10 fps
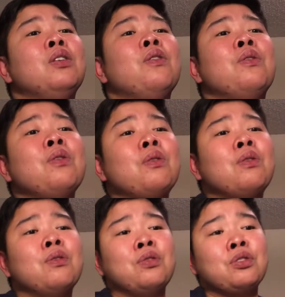
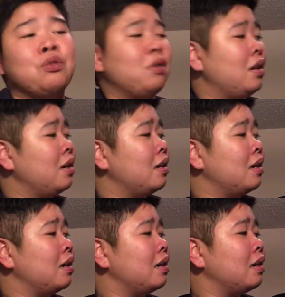your
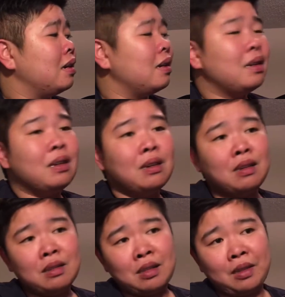
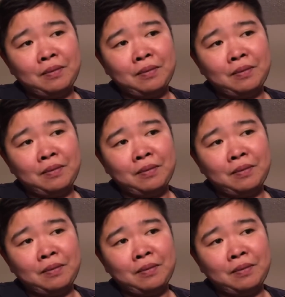street.